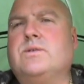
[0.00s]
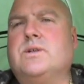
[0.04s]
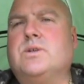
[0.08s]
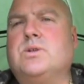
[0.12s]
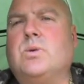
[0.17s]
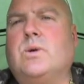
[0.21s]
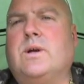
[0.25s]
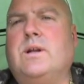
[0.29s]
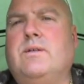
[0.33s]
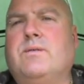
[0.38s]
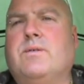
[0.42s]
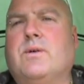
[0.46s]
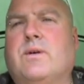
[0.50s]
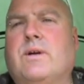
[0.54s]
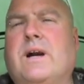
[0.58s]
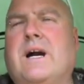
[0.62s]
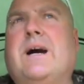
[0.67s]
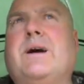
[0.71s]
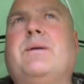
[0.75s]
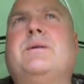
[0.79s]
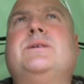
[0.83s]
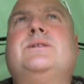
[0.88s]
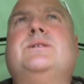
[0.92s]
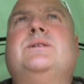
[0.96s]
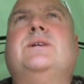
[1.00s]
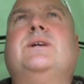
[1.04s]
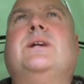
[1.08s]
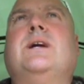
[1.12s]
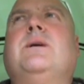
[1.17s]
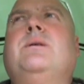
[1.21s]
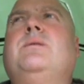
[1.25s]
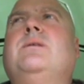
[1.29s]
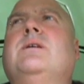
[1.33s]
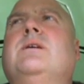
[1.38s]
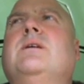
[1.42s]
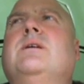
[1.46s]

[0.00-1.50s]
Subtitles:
to 24 hours, you know.